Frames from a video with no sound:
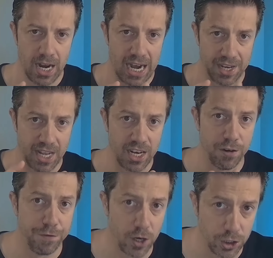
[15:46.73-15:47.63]
another
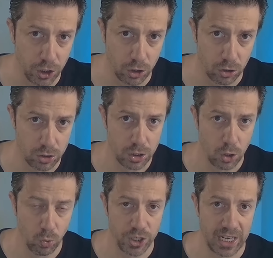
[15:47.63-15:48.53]
verticals,
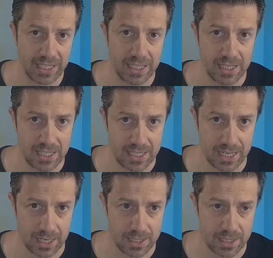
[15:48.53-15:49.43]
which I didn't
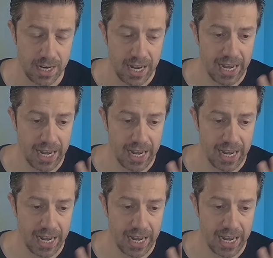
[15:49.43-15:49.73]
discuss,